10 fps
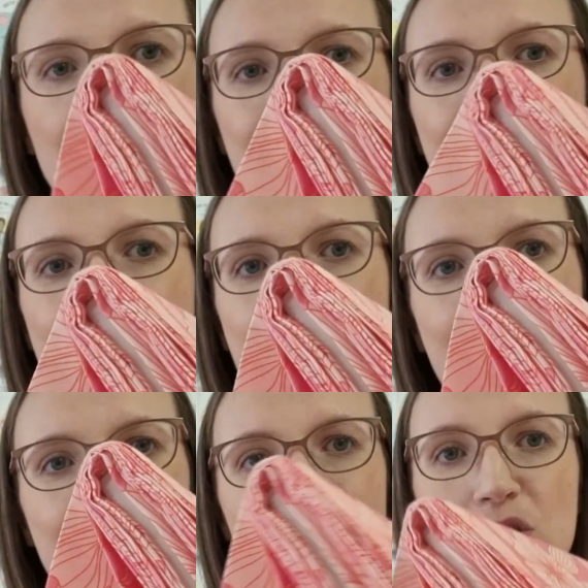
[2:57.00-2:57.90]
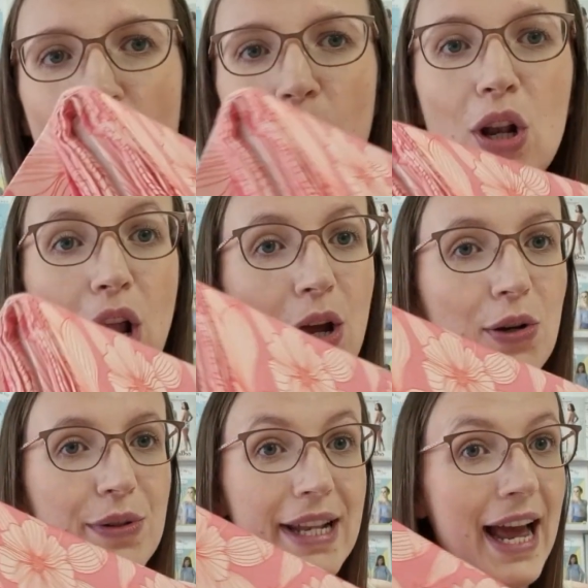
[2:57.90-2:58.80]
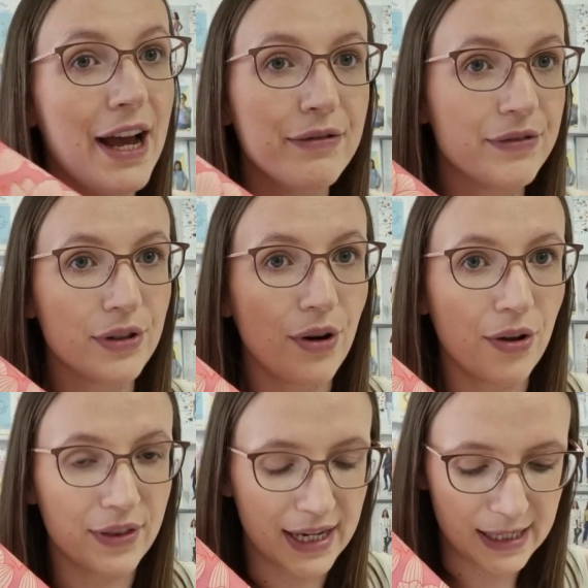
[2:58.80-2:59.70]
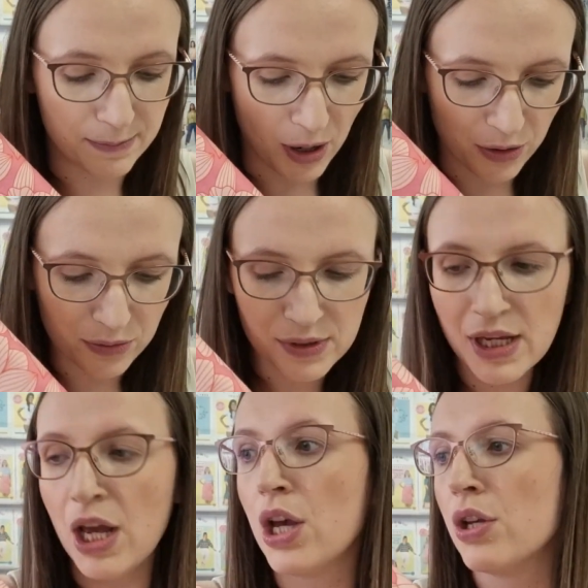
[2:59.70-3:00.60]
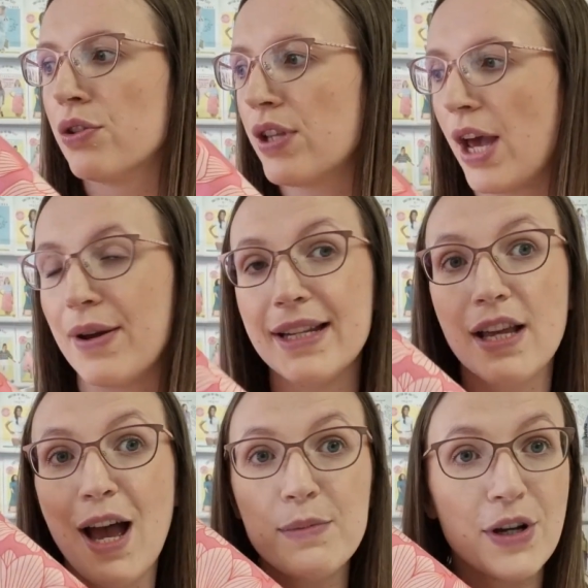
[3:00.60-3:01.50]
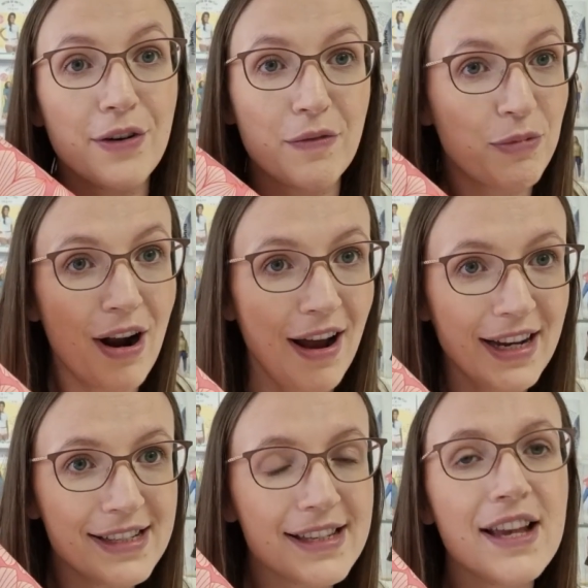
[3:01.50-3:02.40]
can see there, there's not loads left on these bolts. So in terms of price,